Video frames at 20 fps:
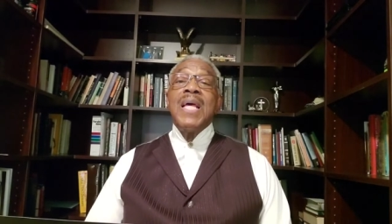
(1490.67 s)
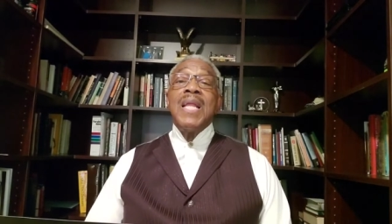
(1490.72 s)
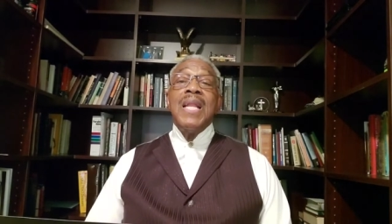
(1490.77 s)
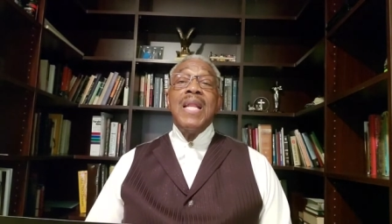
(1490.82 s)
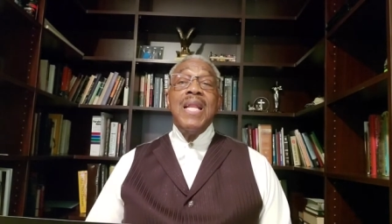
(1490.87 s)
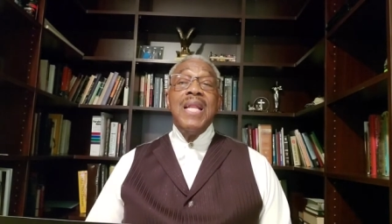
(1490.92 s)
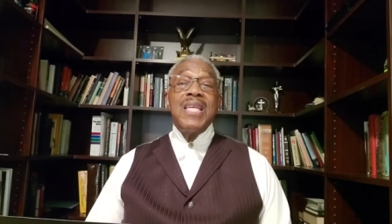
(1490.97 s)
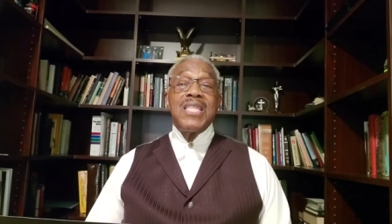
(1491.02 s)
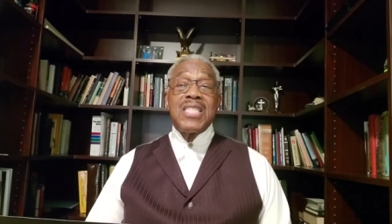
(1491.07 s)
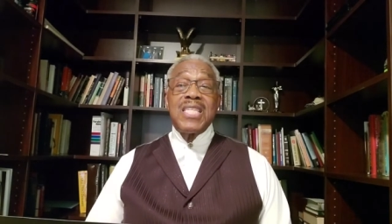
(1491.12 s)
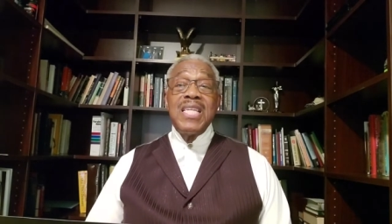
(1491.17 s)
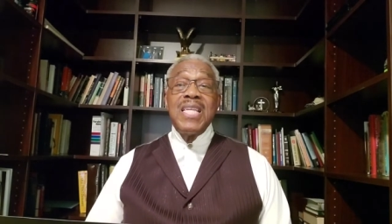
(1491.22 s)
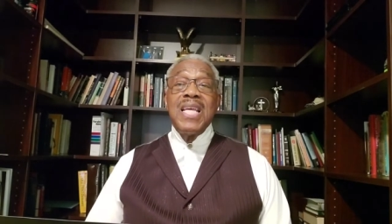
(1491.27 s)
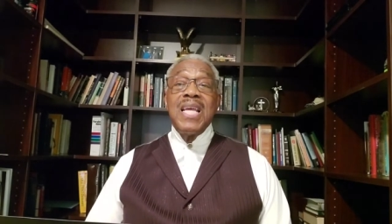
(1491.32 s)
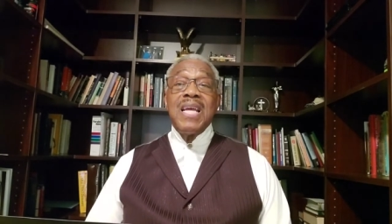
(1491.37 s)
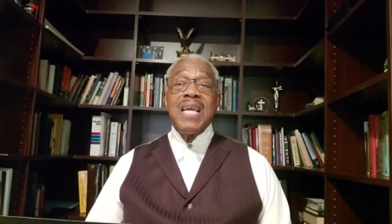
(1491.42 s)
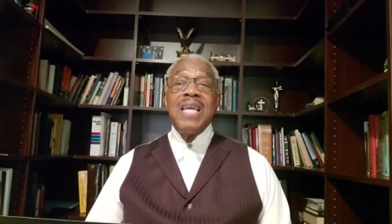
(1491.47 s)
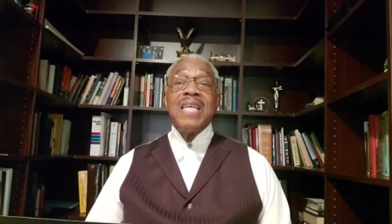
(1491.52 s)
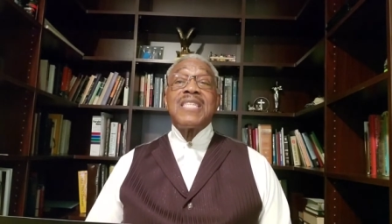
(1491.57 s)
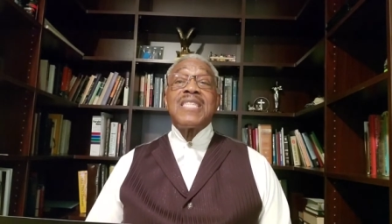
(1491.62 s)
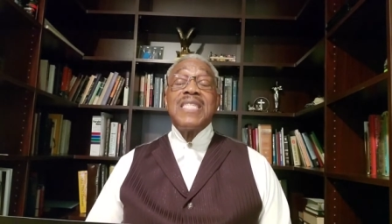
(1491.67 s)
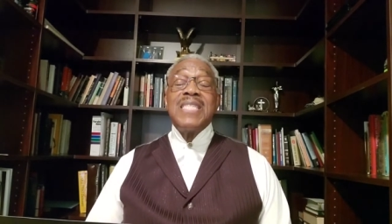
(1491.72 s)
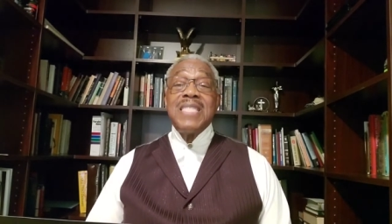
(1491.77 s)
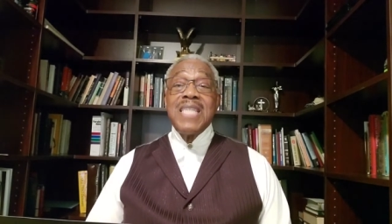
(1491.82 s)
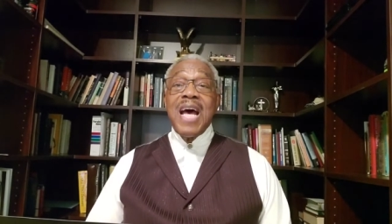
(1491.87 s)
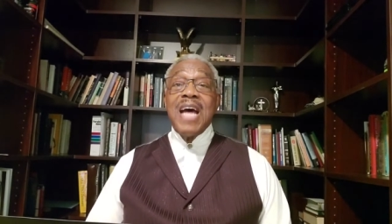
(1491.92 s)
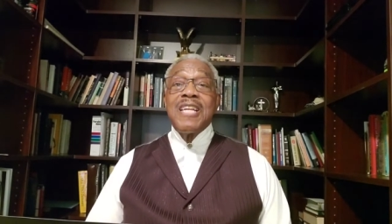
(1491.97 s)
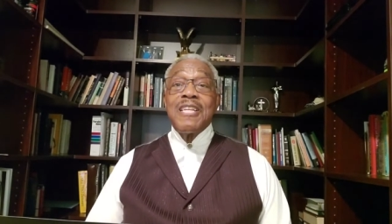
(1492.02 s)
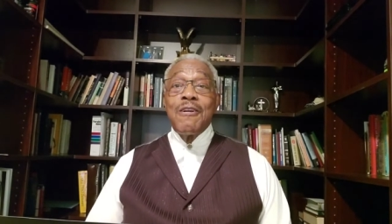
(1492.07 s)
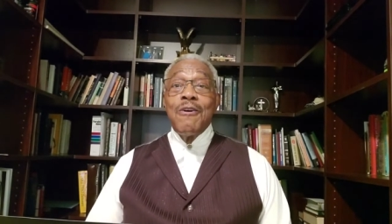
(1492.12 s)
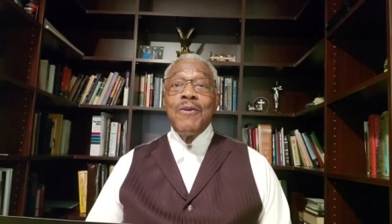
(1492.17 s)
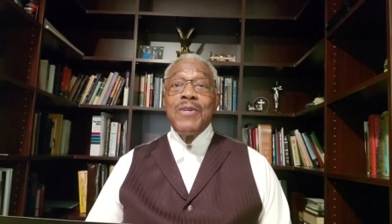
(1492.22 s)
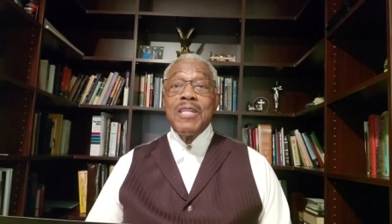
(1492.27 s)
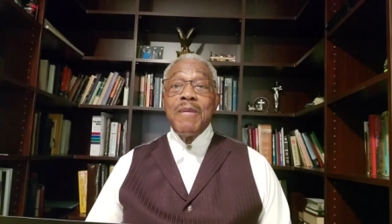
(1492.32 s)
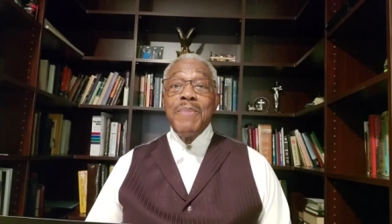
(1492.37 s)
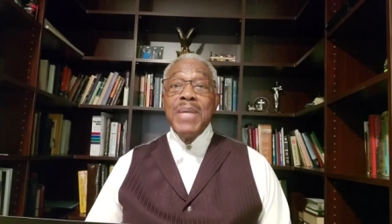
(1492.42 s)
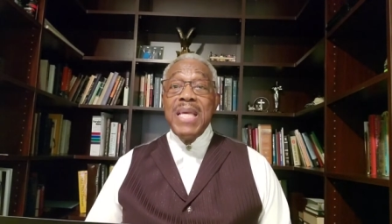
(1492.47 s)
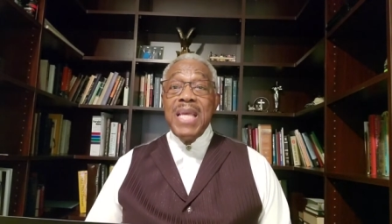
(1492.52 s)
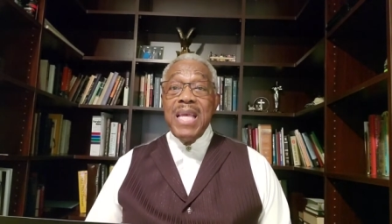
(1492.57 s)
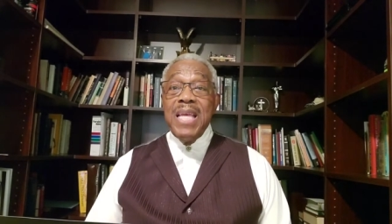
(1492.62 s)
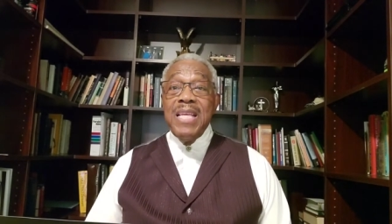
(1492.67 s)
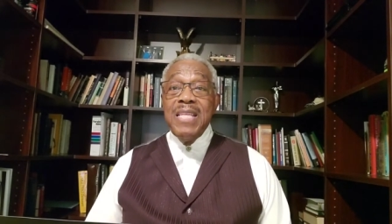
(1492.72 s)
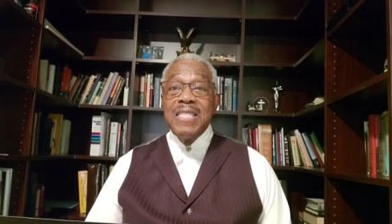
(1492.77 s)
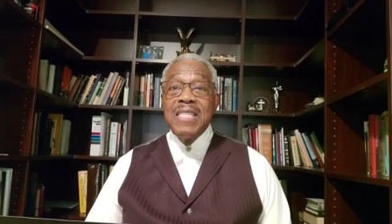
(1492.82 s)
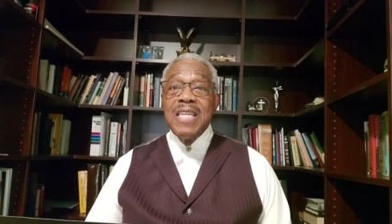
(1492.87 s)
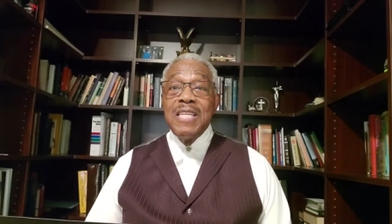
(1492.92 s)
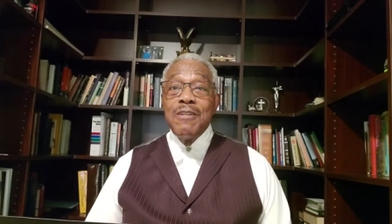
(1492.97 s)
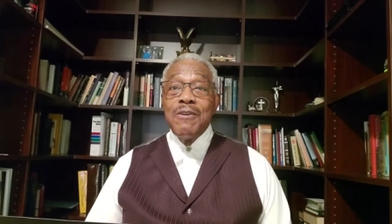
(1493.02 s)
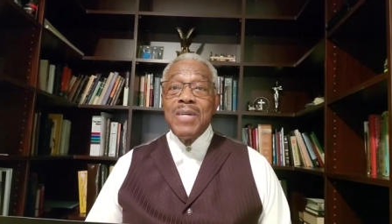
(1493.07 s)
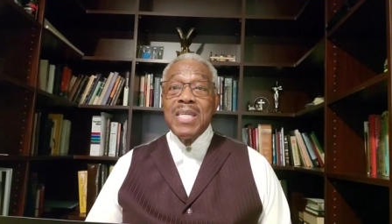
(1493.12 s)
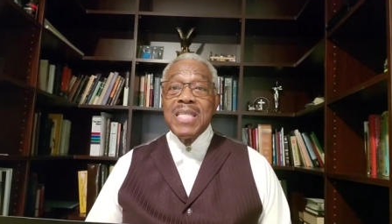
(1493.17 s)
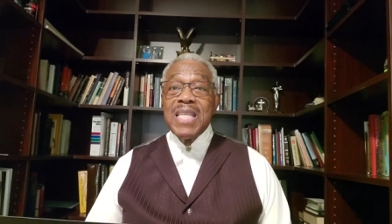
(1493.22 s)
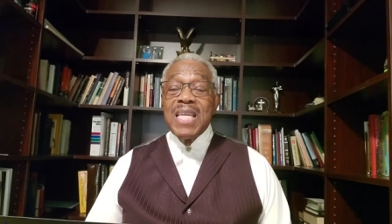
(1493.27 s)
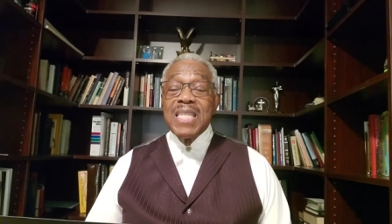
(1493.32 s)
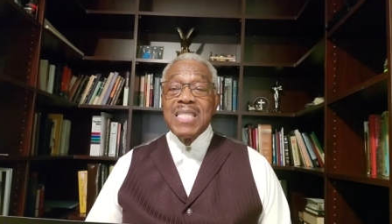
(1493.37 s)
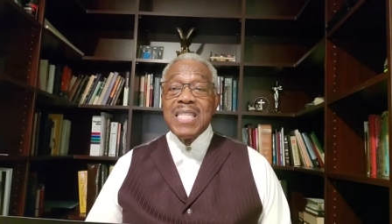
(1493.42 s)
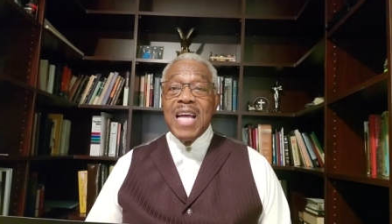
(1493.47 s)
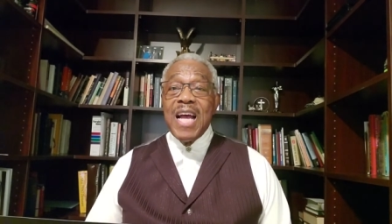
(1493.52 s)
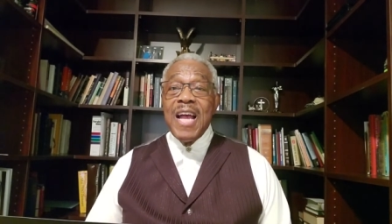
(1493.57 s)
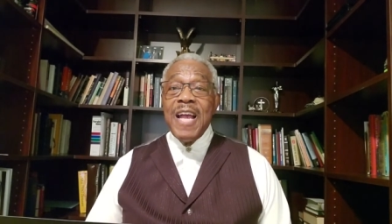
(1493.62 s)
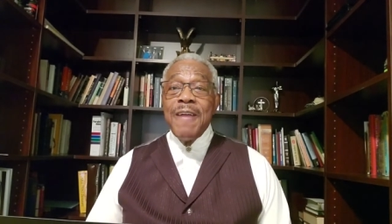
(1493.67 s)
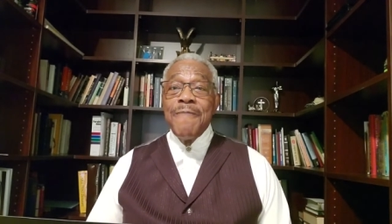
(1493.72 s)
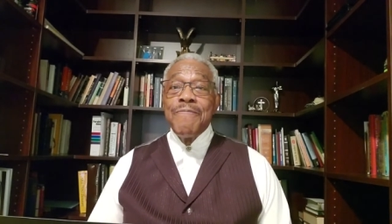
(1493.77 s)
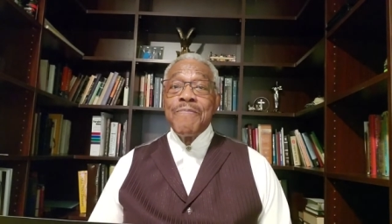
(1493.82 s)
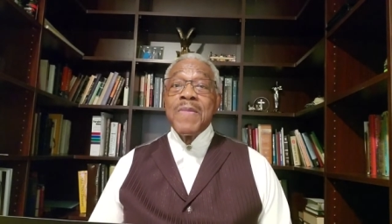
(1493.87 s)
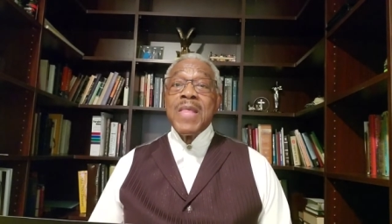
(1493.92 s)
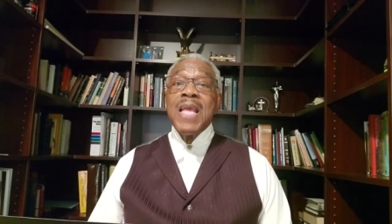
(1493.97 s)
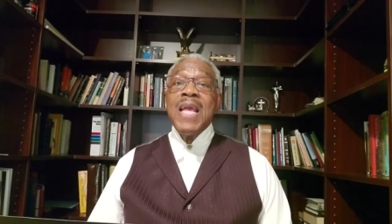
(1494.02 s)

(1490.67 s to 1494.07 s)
Listen here, it's not going to be easy during that time.